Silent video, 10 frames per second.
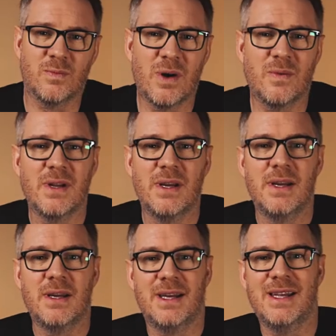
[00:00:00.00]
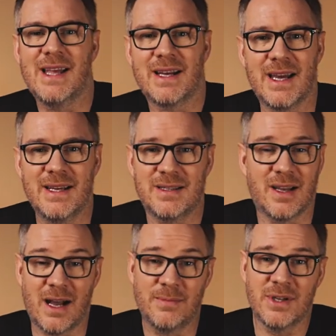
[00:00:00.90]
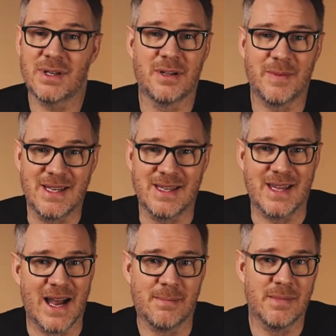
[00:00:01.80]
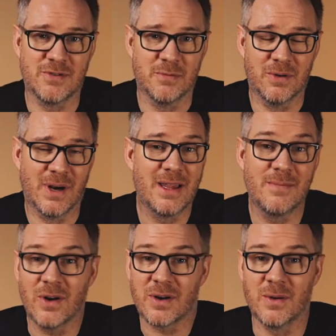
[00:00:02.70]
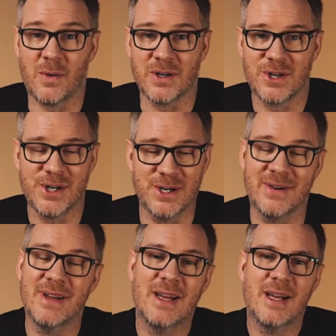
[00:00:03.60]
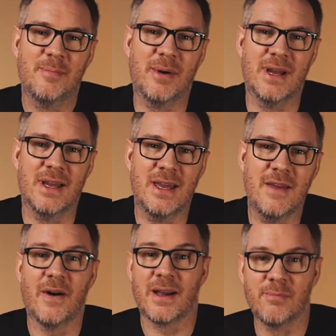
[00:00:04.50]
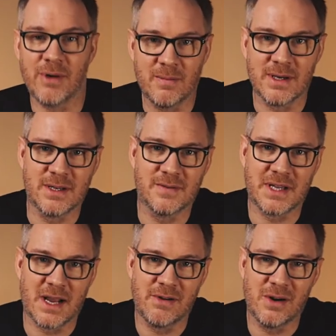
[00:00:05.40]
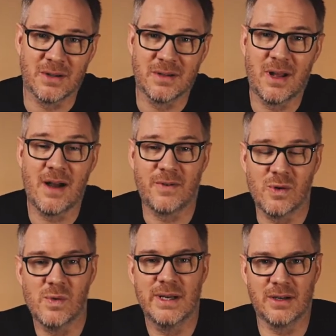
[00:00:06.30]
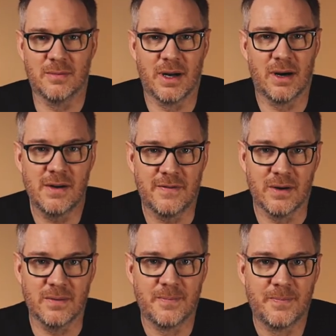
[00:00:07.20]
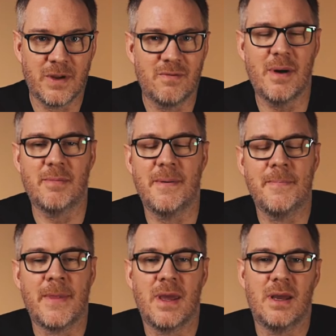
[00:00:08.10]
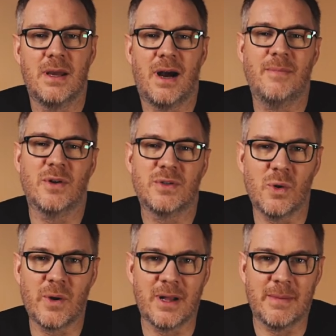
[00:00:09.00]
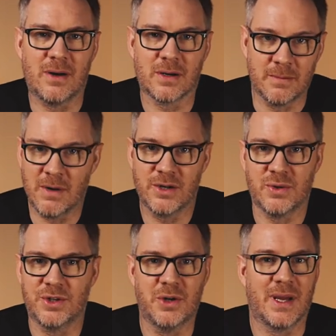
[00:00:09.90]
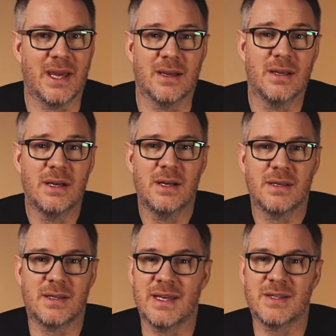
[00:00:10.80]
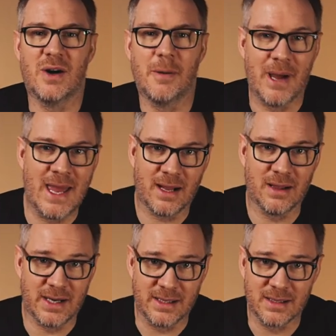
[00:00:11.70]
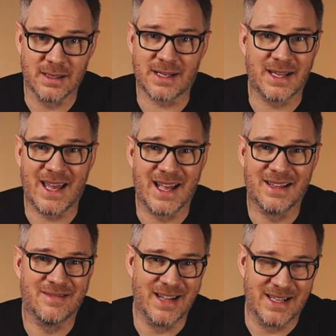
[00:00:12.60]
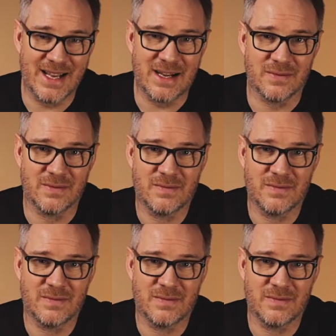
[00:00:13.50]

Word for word: Well, in that case, I'm just going to be damn miserable and I'm not going to want to shoot. But if I can bring myself to carry on, I've always got my iPhone. Remember, I'm not talking about commercial shooting here, so there's not a paying client that's going to get let down.